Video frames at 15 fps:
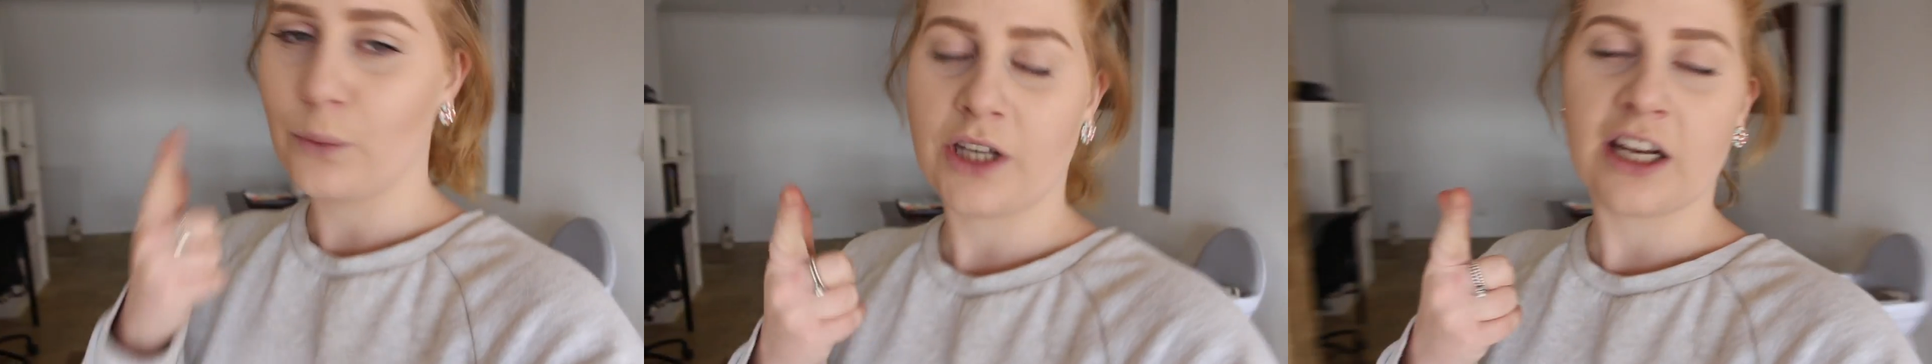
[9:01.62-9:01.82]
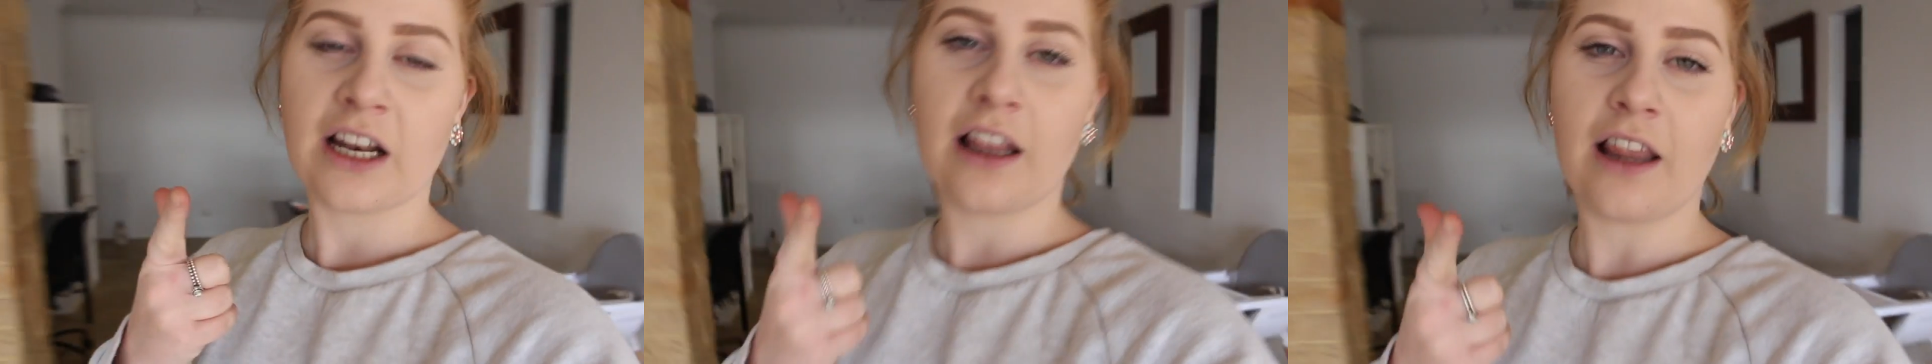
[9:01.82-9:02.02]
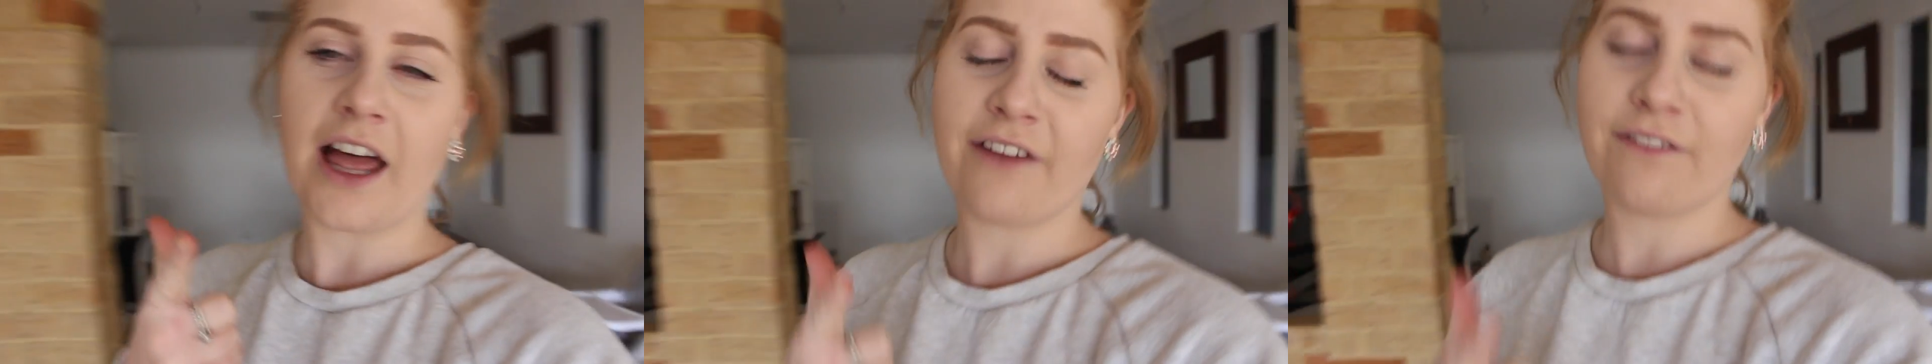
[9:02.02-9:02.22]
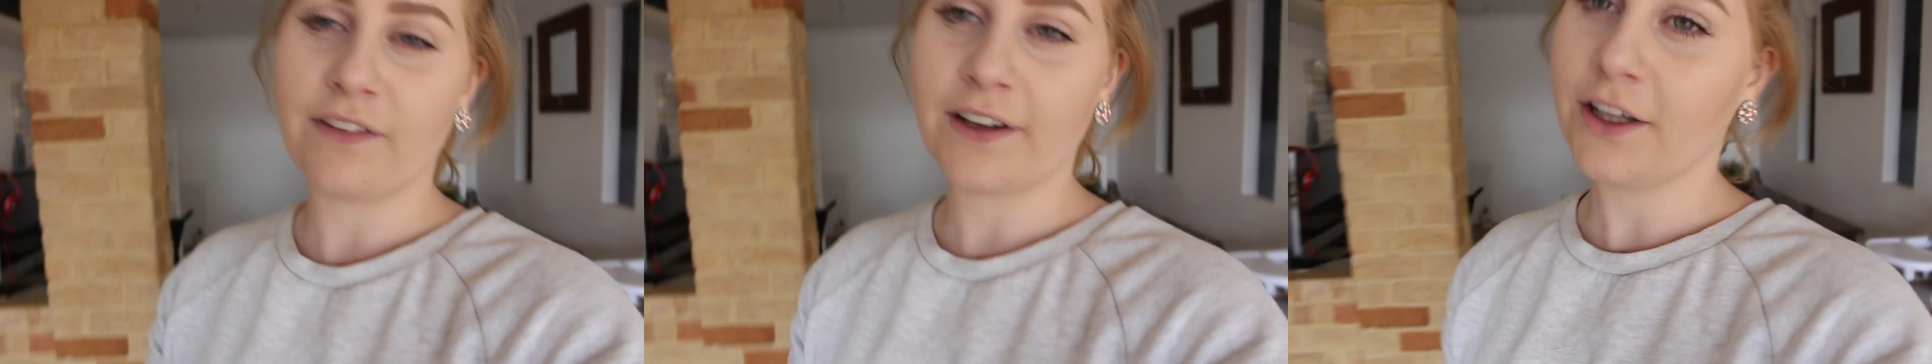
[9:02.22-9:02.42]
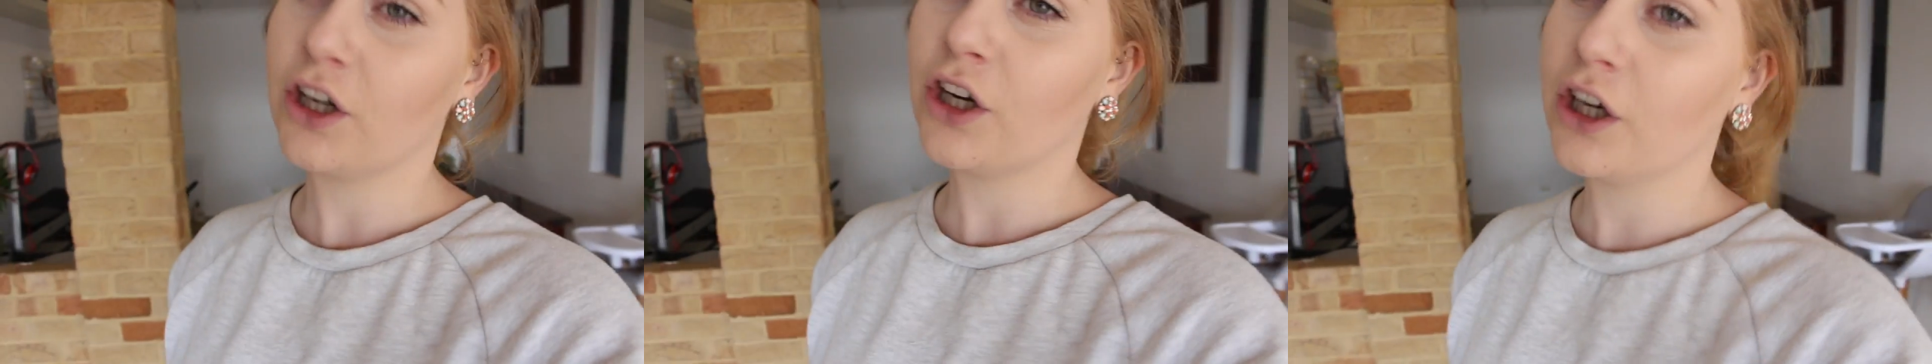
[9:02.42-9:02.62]
We did a live
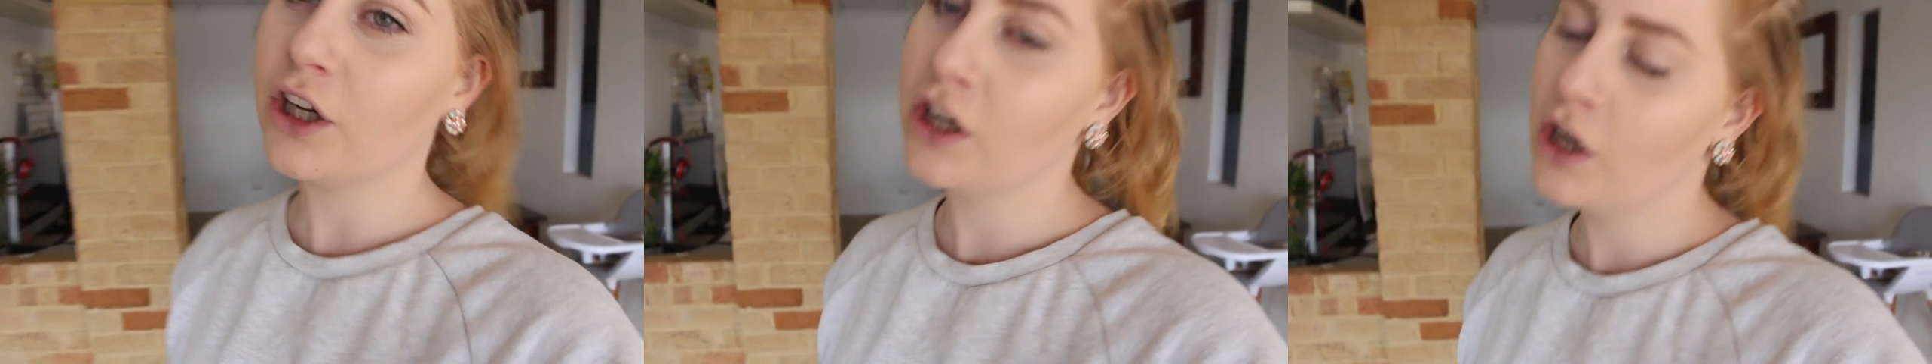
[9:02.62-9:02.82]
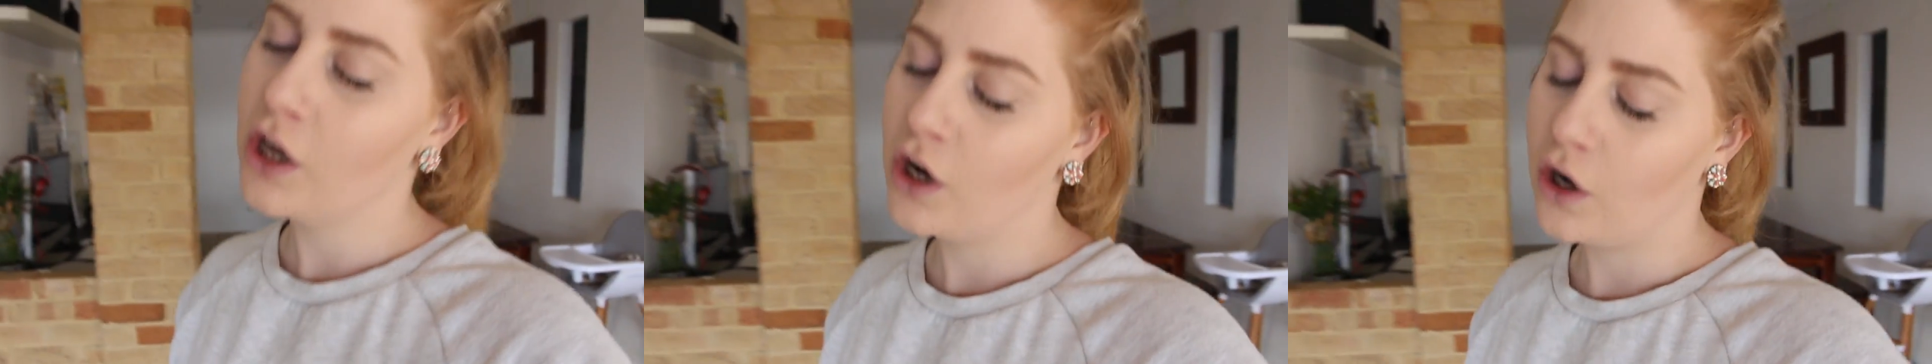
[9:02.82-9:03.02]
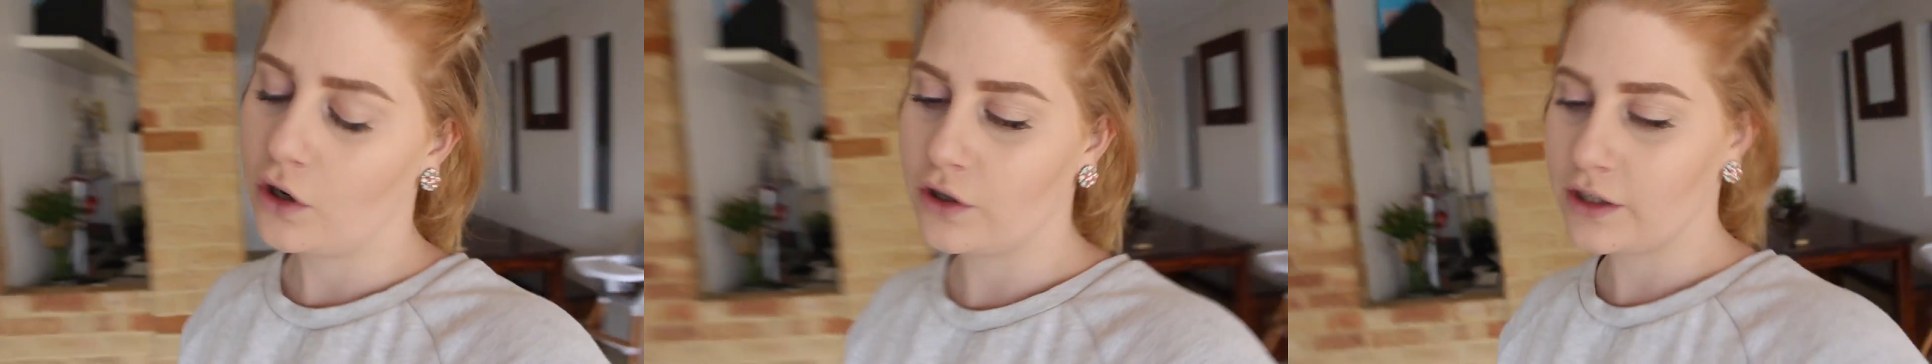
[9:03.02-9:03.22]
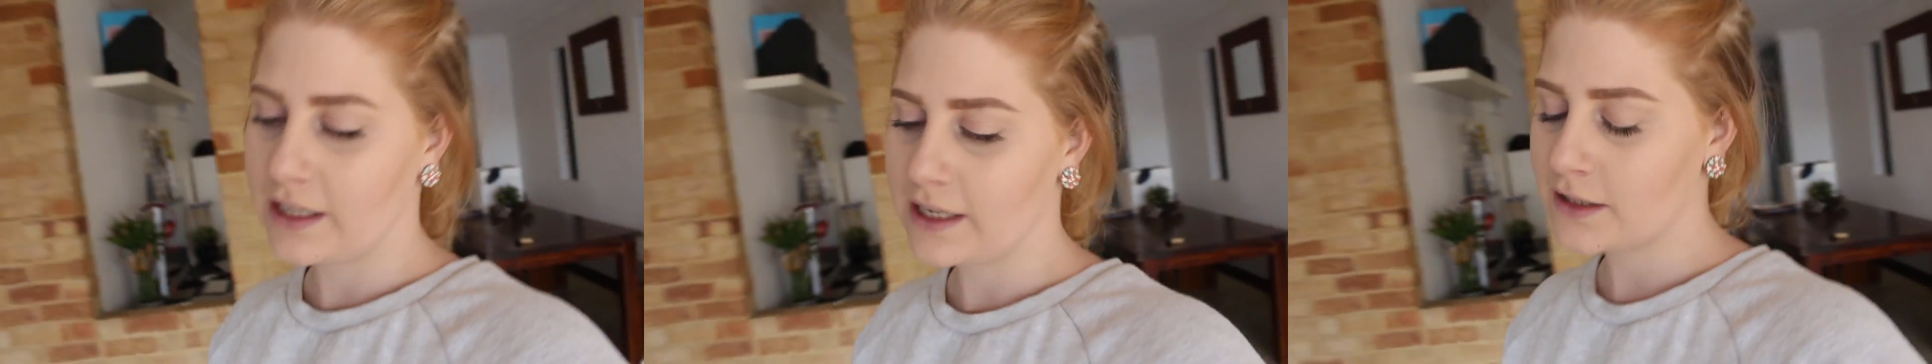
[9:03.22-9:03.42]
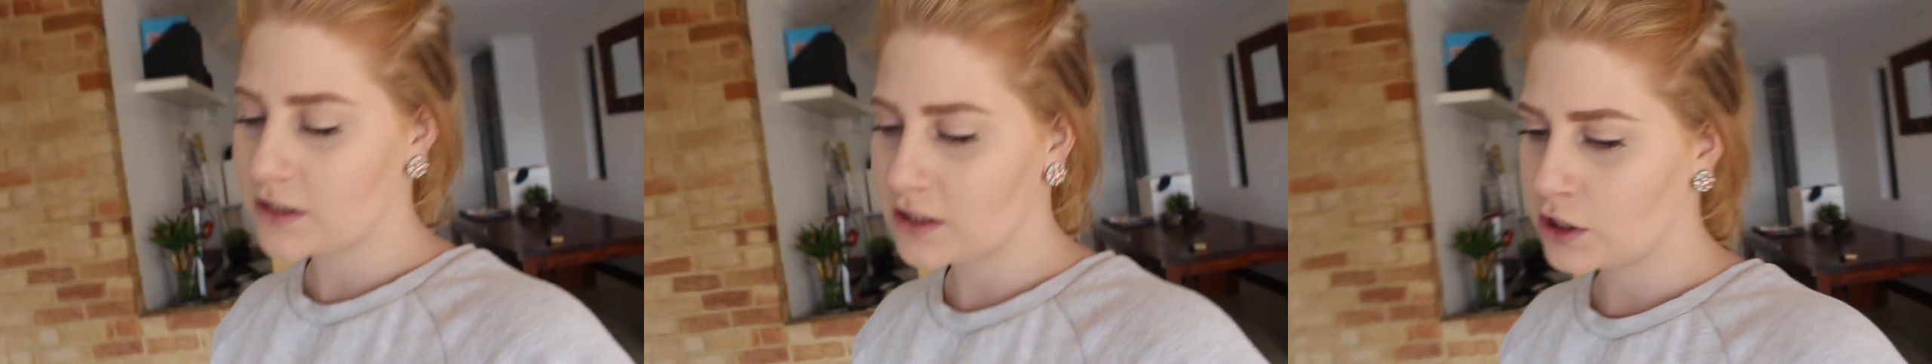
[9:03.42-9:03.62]
video on
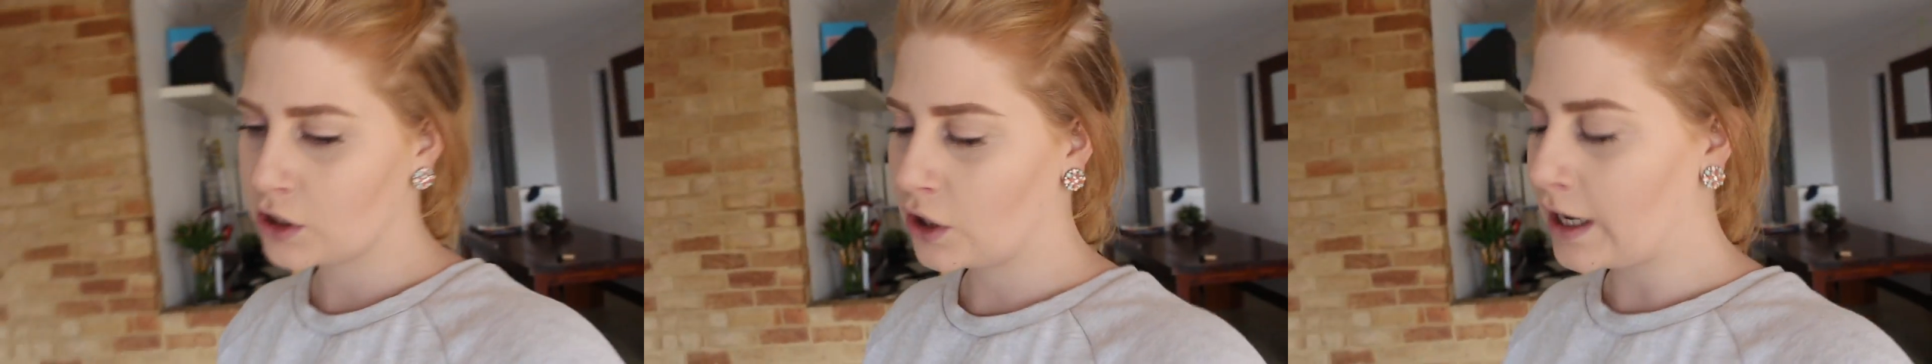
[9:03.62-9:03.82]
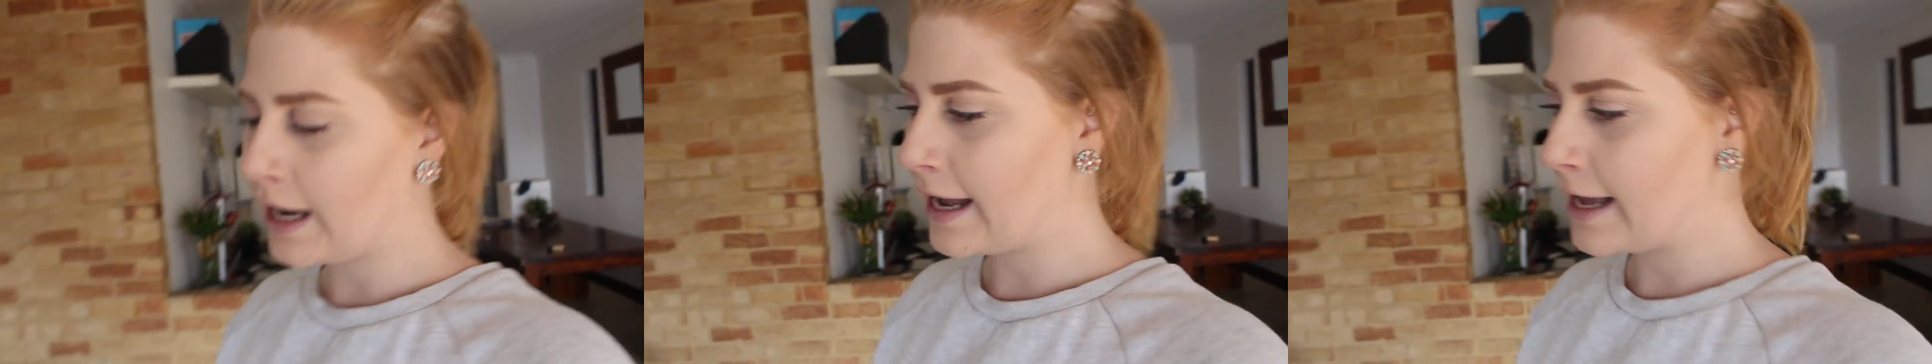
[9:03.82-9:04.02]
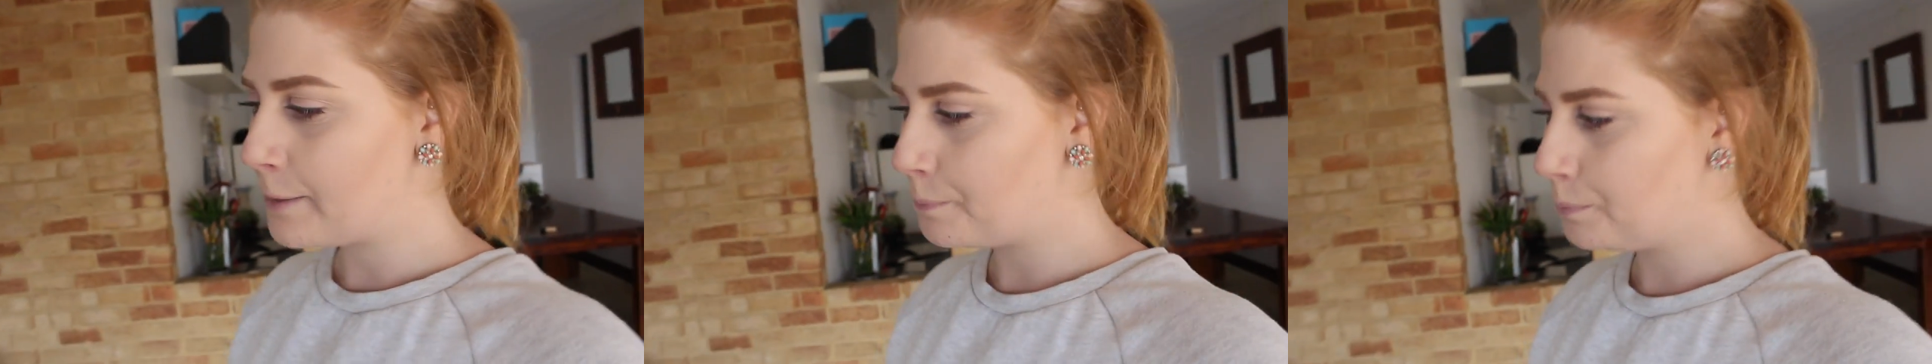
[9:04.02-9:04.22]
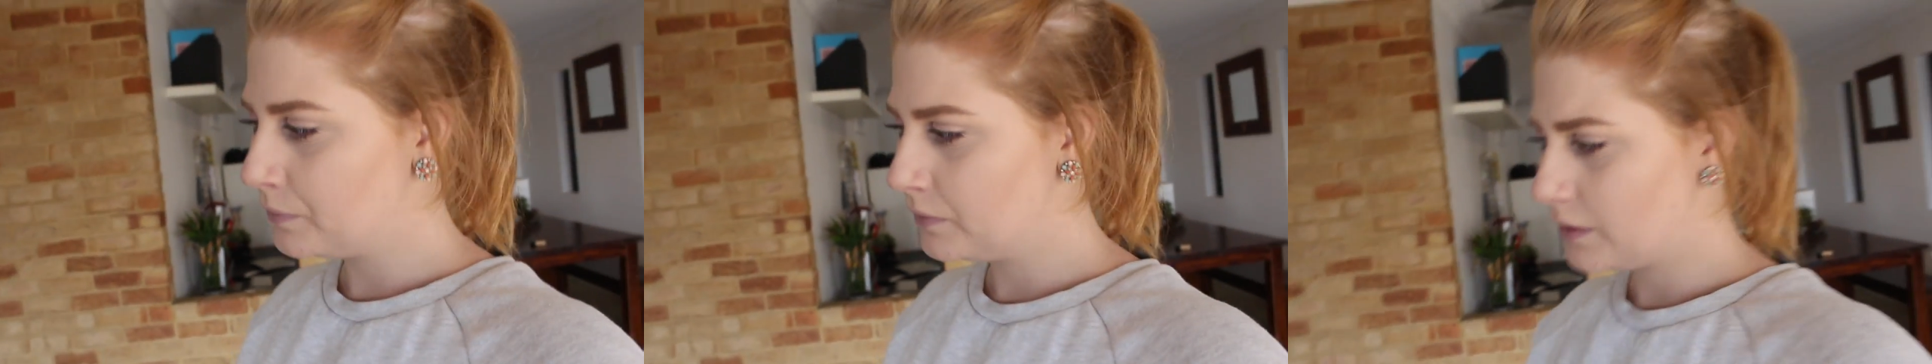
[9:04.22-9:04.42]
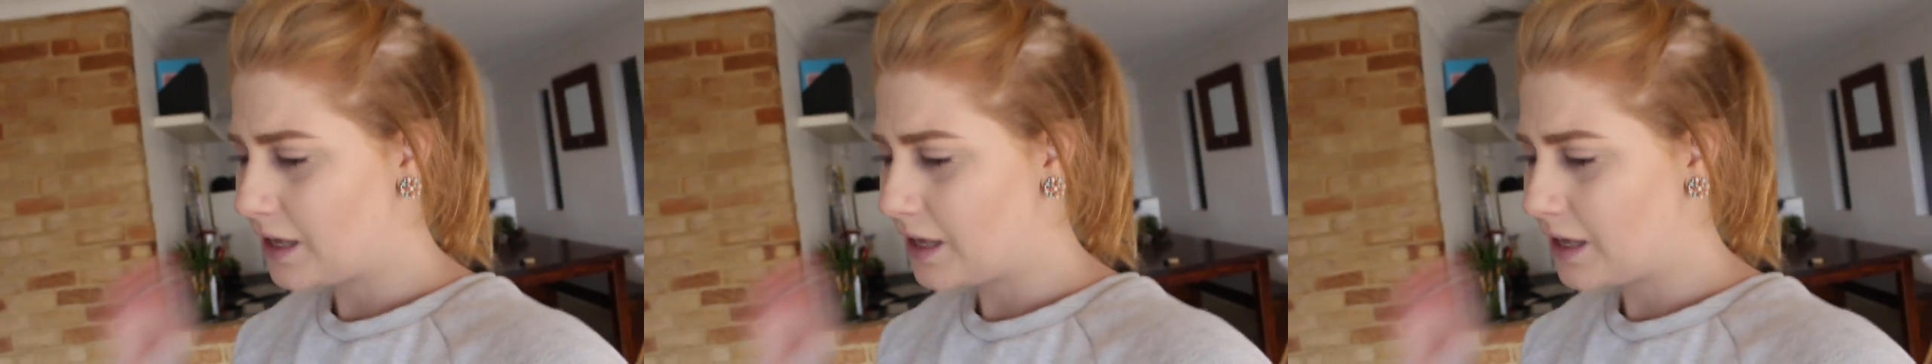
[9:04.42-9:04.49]
Instagram.